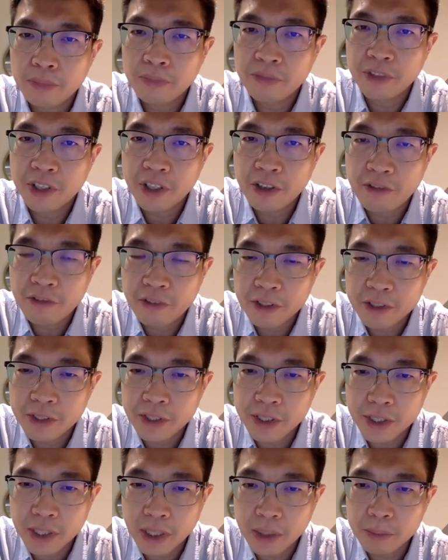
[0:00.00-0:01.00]
very first
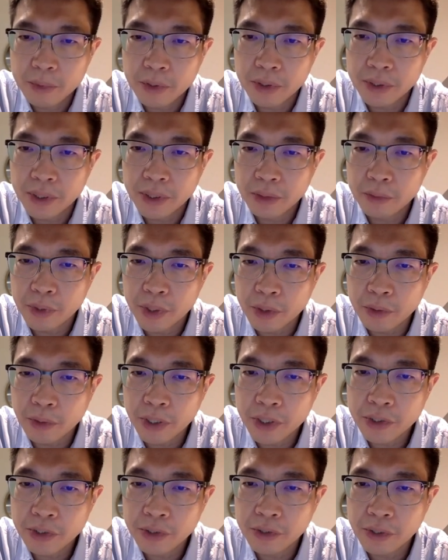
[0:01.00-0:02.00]
assumption that
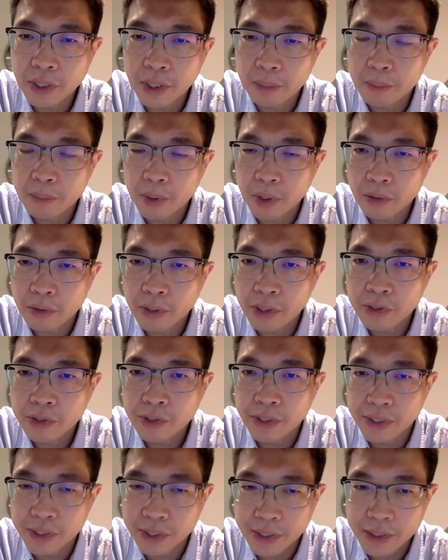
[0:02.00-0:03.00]
regression and
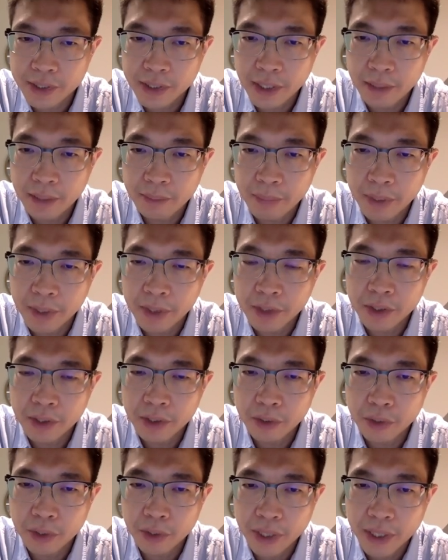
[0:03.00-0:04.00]
progression is the same. Because
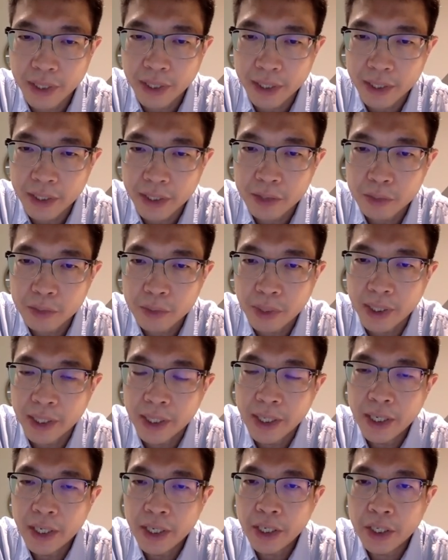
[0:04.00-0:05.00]
looking at this way,
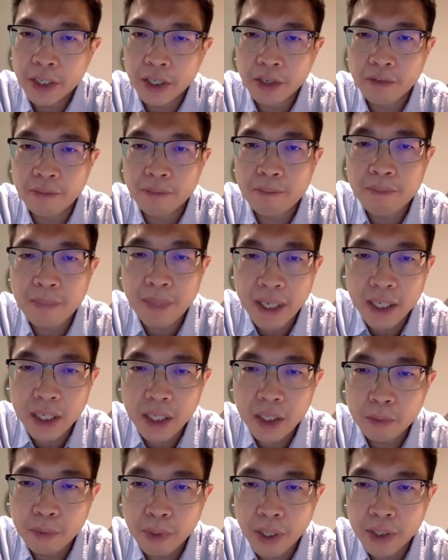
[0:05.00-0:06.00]
you have
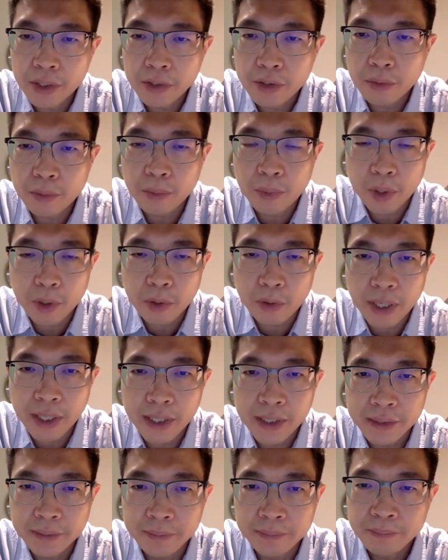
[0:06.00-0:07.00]
many ways to
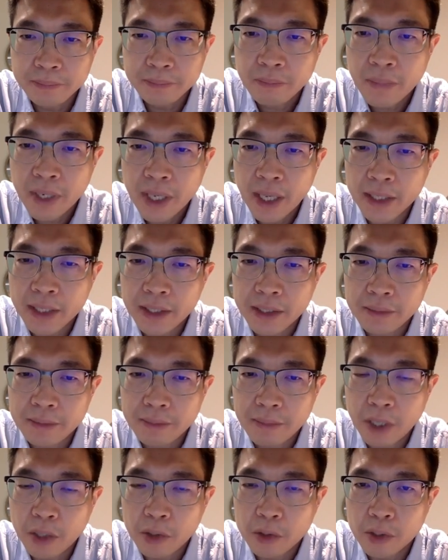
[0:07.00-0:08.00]
progress and
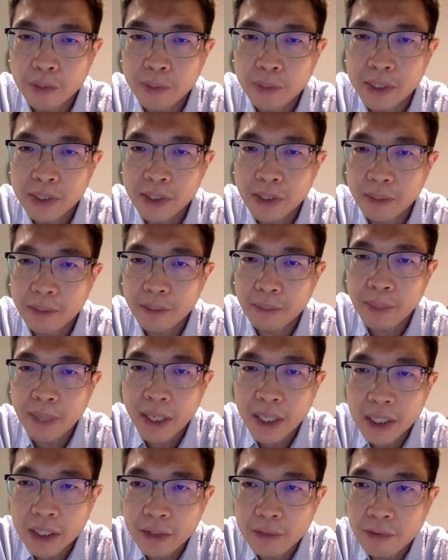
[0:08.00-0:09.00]
that also means you have
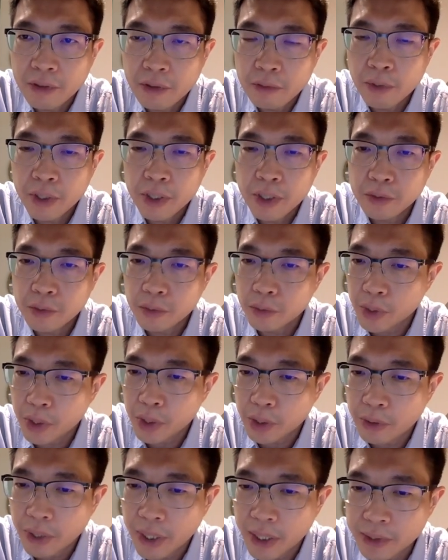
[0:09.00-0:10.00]
many different ways to
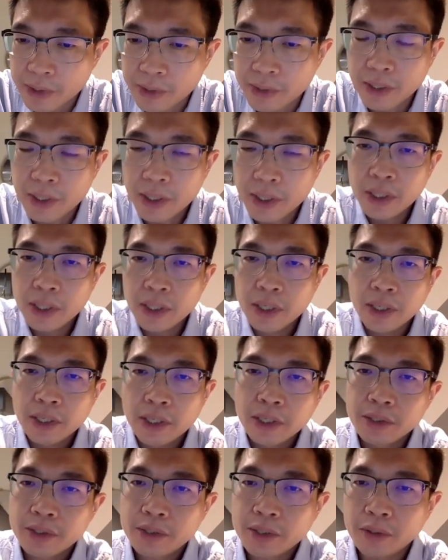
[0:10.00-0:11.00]
regress.
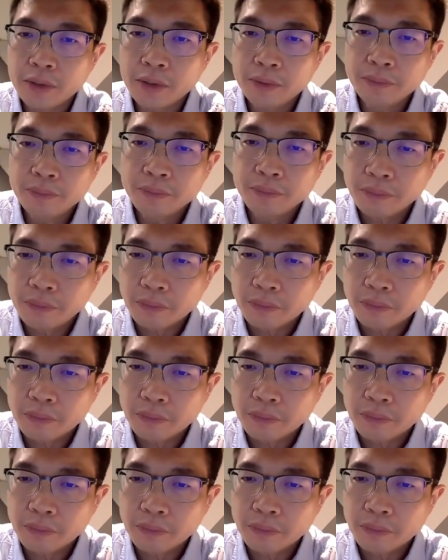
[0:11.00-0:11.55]
So